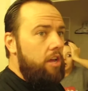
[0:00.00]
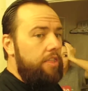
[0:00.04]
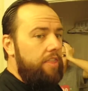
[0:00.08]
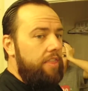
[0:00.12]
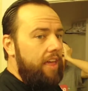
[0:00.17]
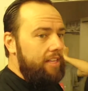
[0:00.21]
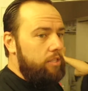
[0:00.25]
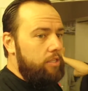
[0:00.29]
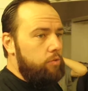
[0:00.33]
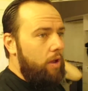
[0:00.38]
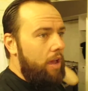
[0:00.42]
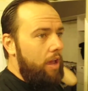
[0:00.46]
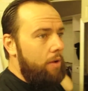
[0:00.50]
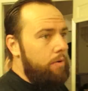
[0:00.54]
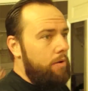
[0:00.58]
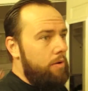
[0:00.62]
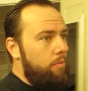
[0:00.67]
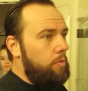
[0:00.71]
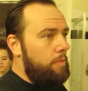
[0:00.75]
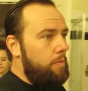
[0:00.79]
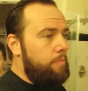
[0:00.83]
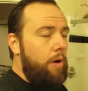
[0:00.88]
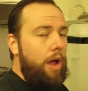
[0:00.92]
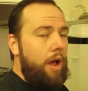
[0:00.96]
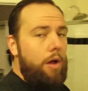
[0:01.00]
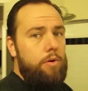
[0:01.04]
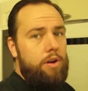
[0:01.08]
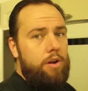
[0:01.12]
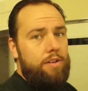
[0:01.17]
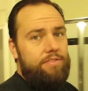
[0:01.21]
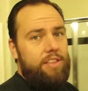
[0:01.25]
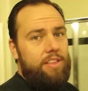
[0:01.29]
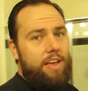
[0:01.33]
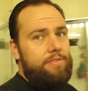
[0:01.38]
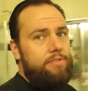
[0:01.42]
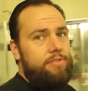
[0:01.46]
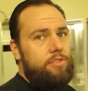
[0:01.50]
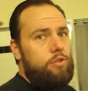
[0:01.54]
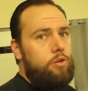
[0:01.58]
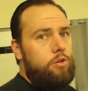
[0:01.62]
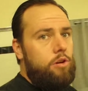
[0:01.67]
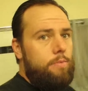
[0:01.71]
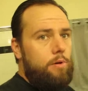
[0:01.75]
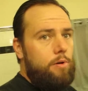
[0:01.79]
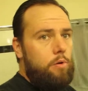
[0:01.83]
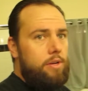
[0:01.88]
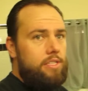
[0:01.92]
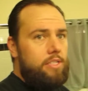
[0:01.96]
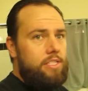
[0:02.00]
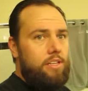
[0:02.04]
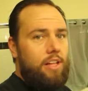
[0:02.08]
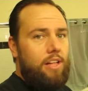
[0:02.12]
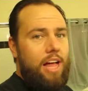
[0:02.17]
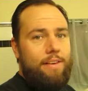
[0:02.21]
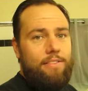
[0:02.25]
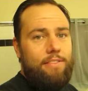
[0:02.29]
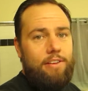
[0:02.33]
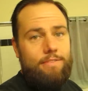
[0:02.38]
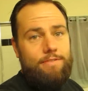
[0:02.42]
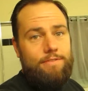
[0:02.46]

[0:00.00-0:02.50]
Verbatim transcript: That's why we probably would have left sooner, but we still have a